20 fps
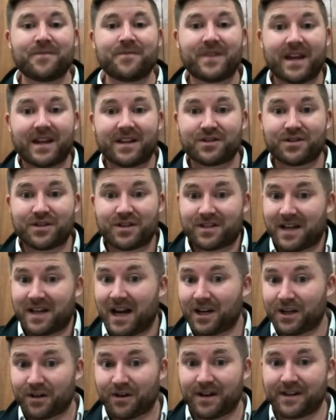that she's
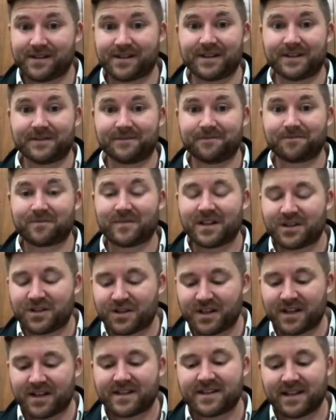not crazy and
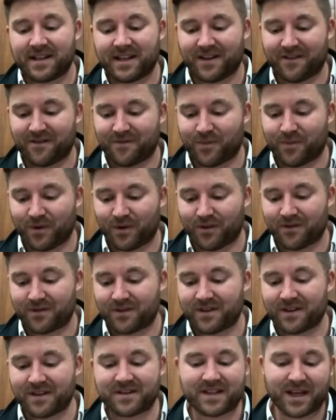she is going to give birth
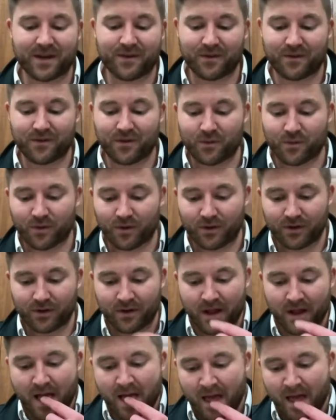to the Savior of the world.